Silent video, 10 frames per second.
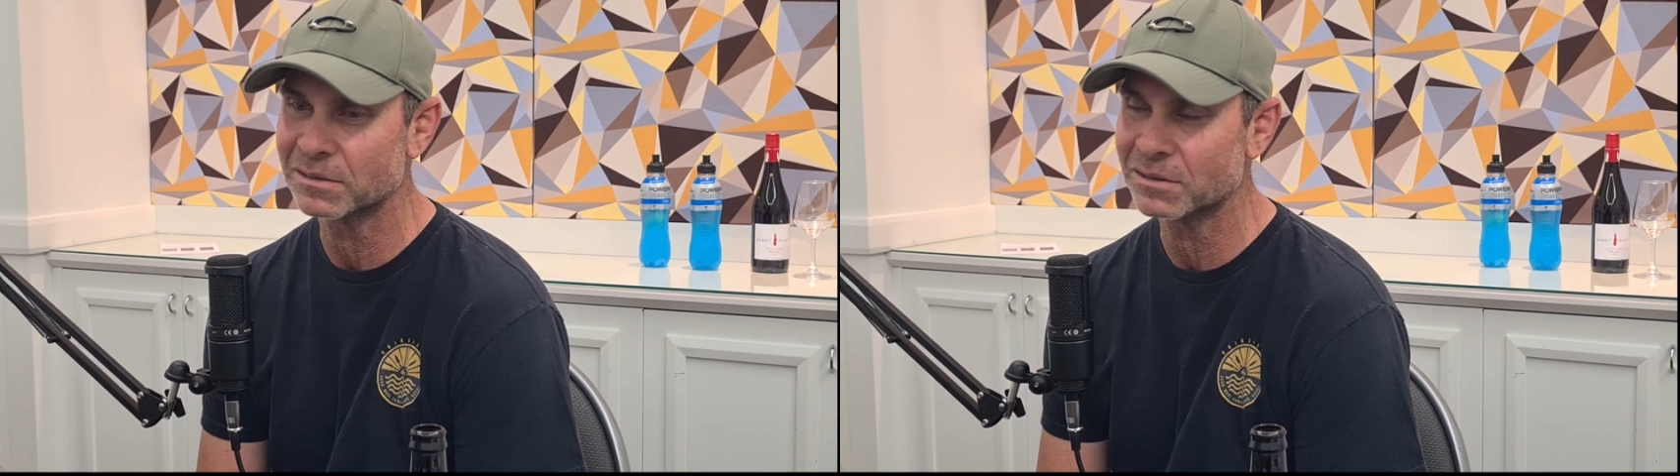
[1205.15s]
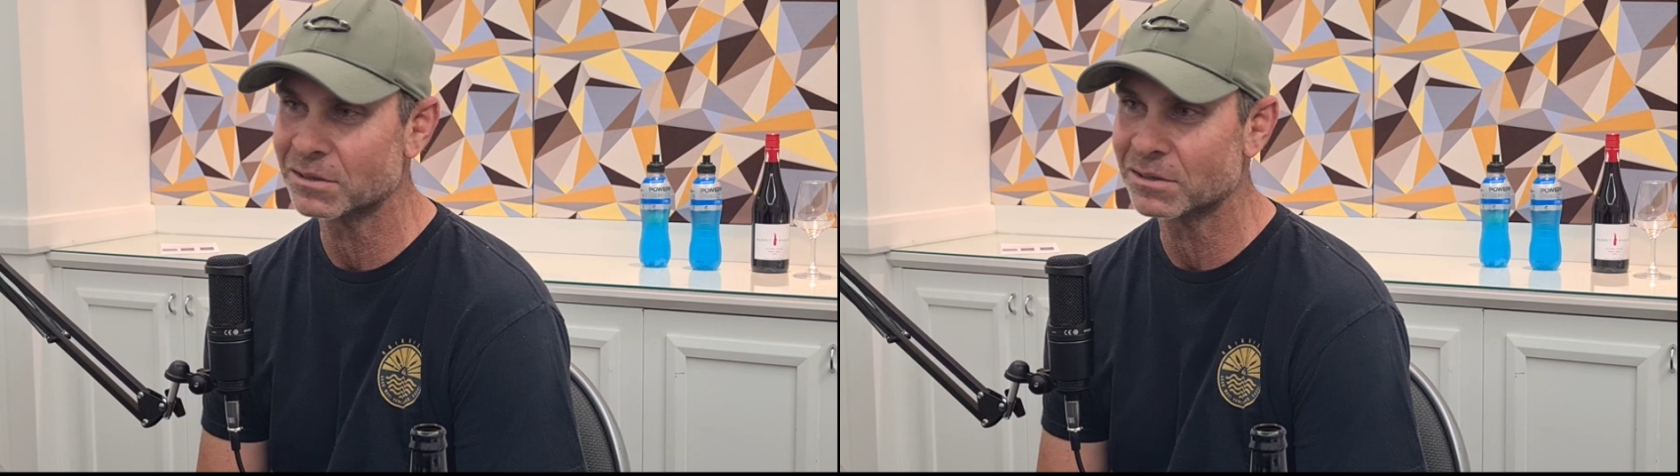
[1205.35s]

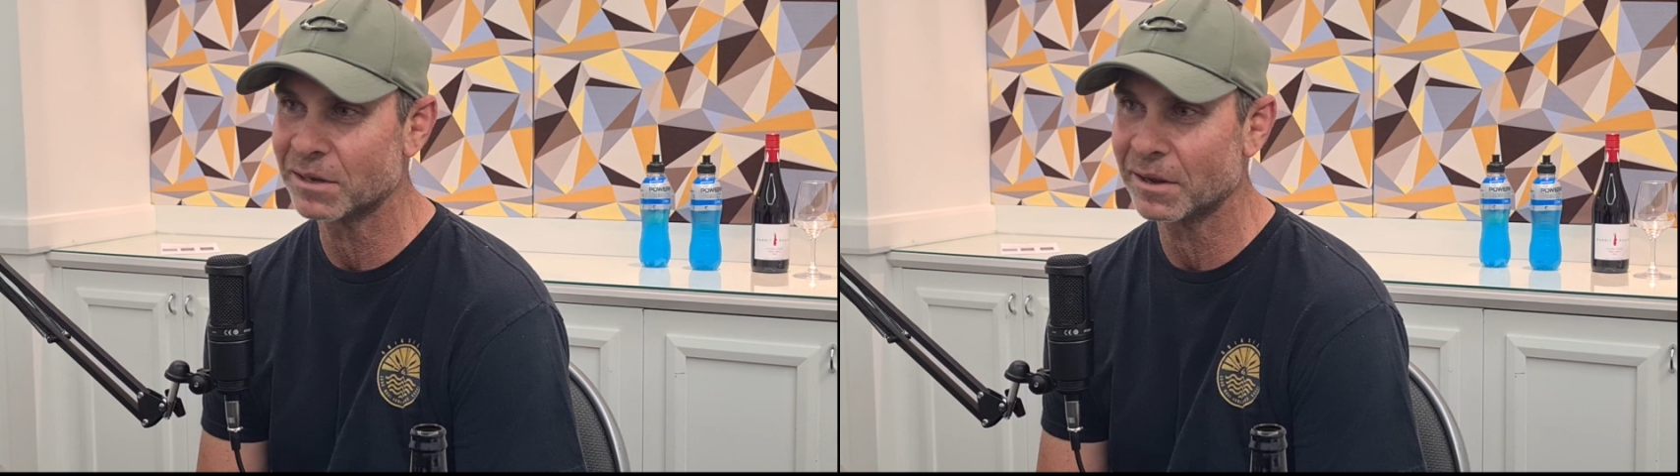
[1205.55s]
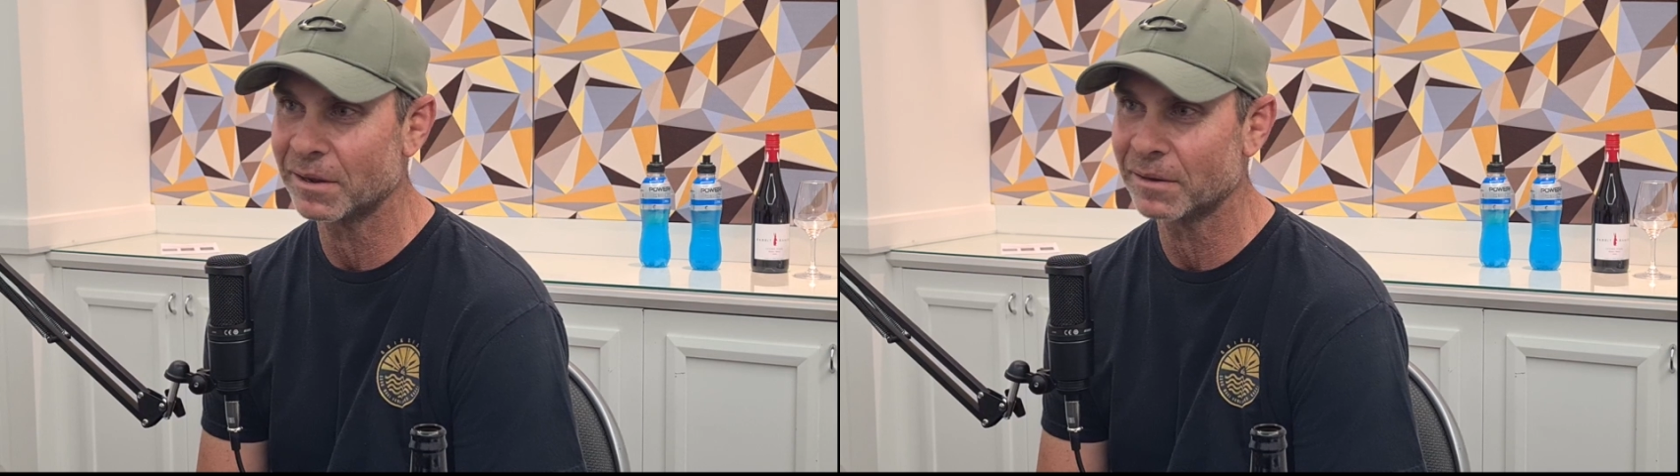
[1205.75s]
just
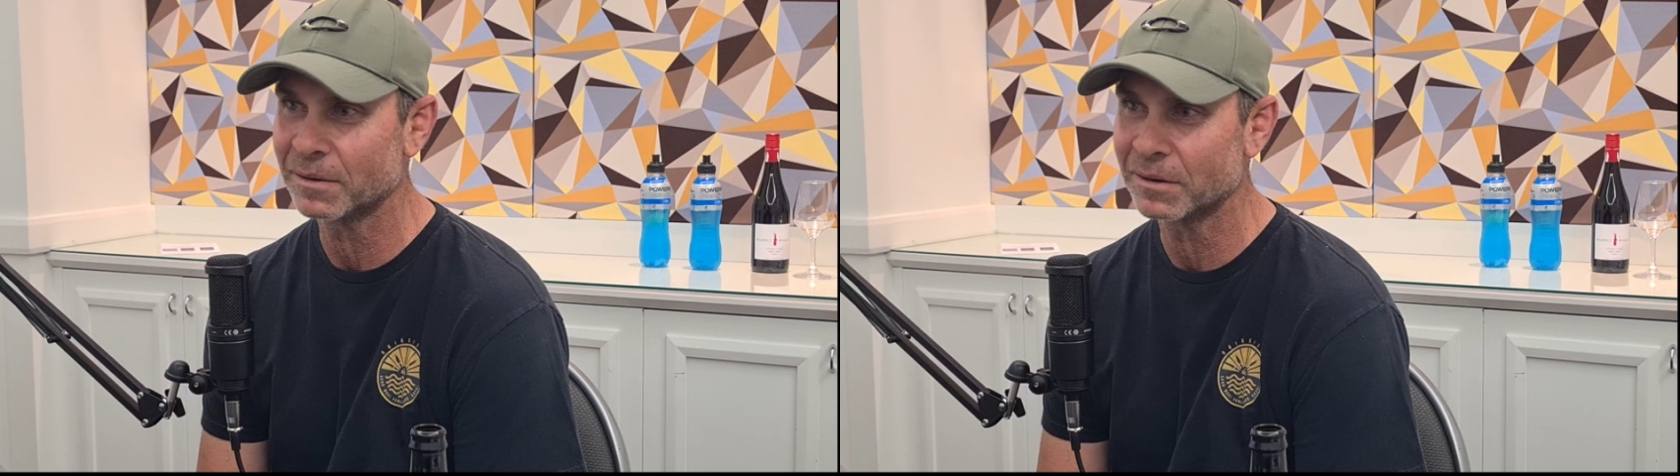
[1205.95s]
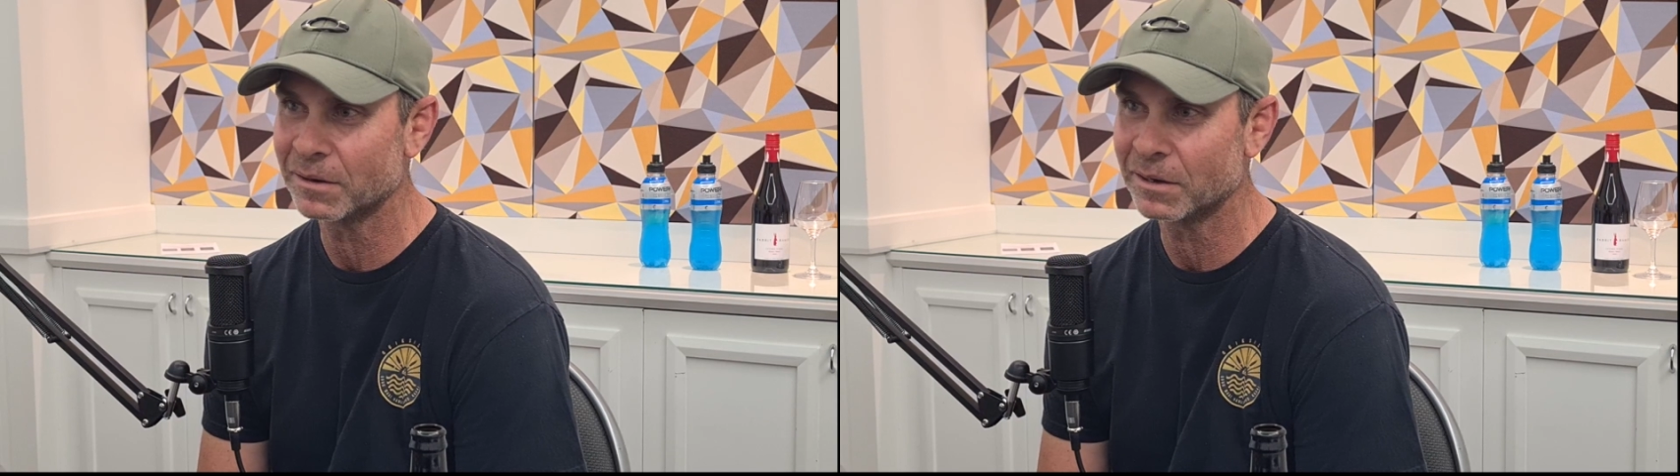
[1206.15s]

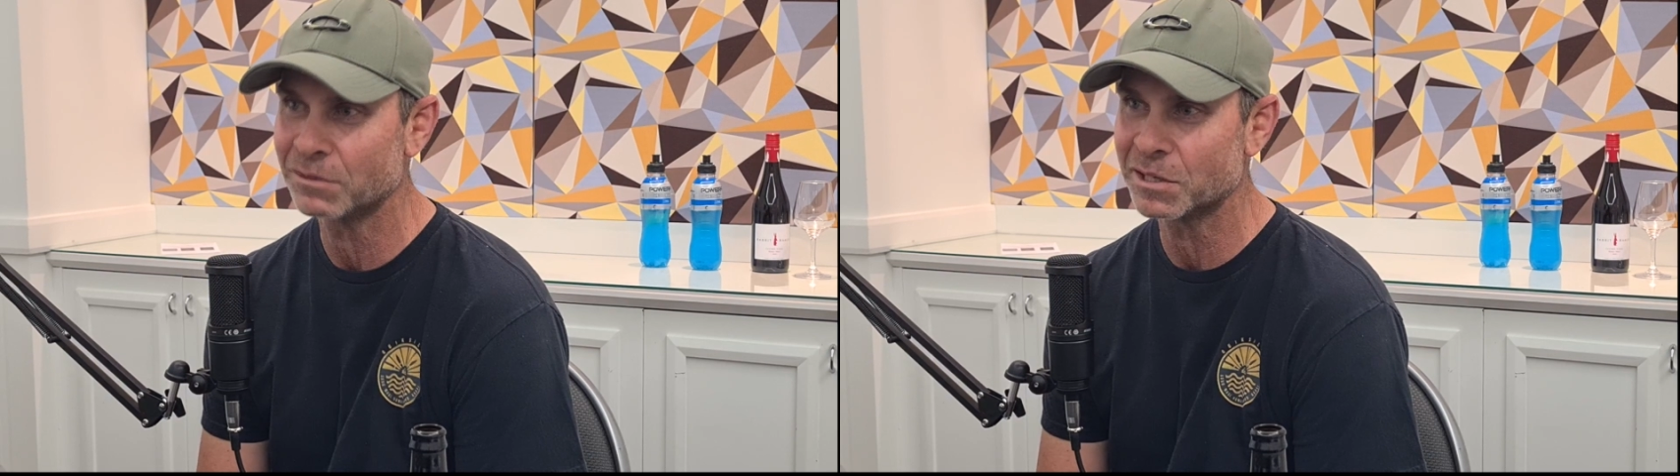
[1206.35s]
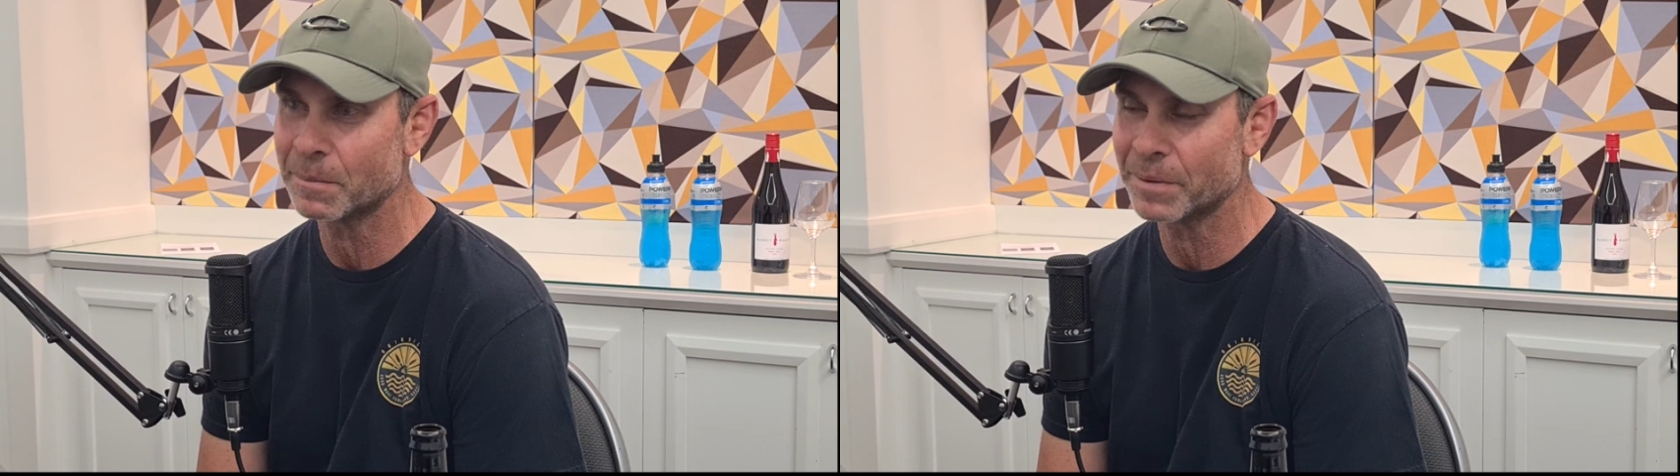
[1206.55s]

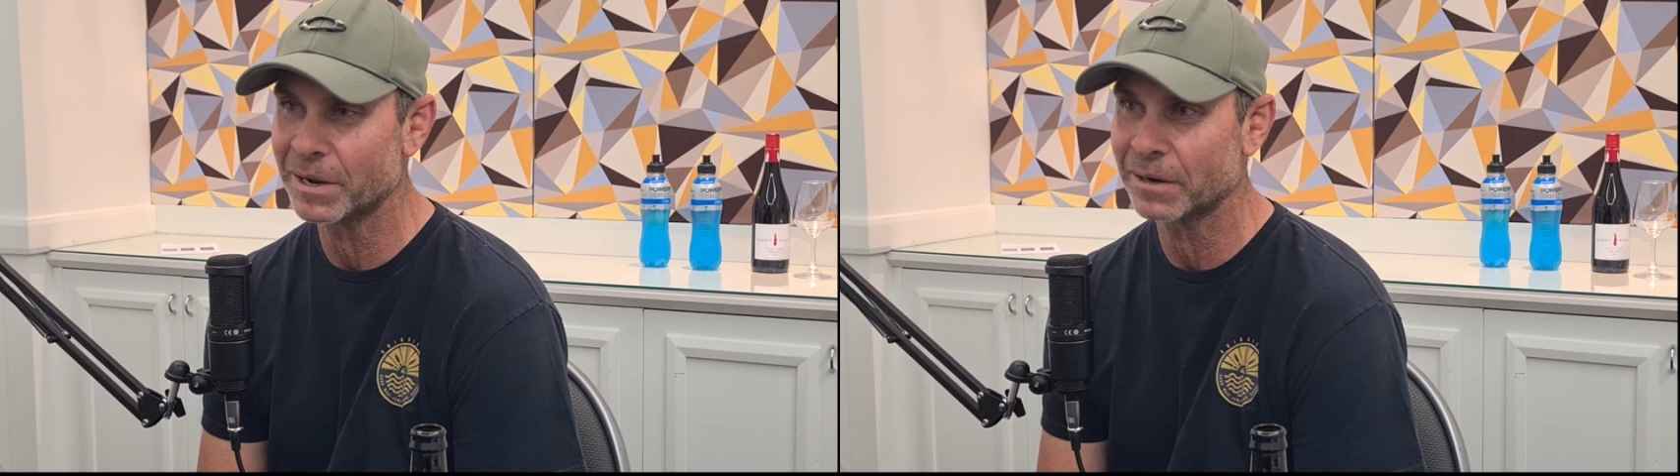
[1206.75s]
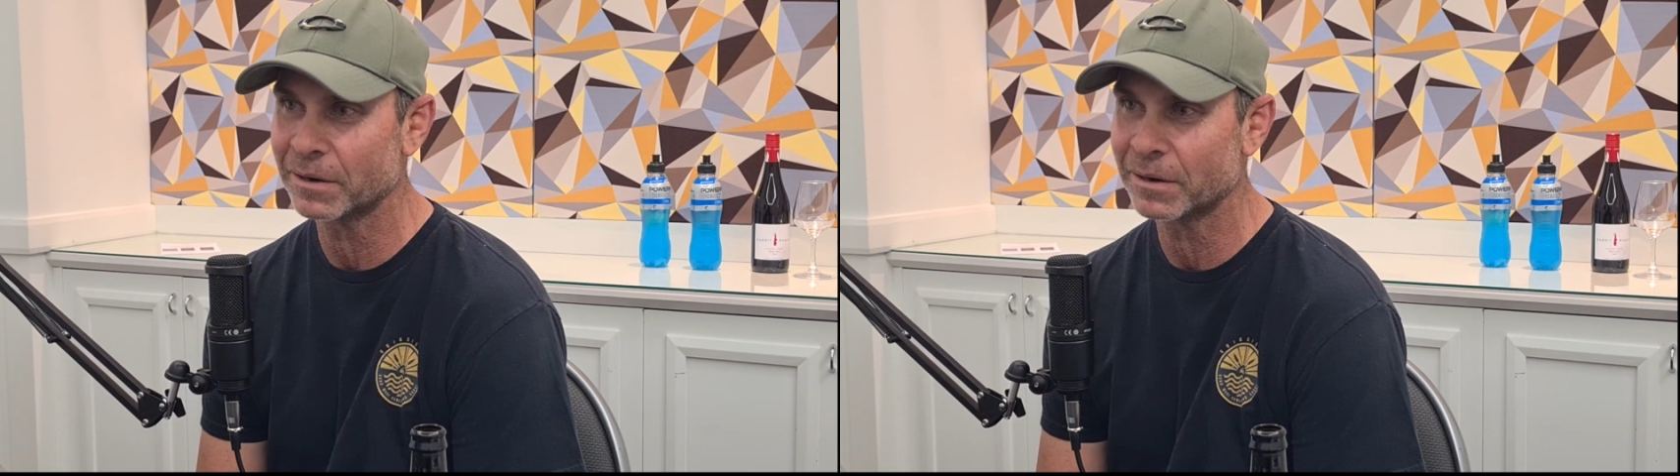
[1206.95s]
gives you the bug.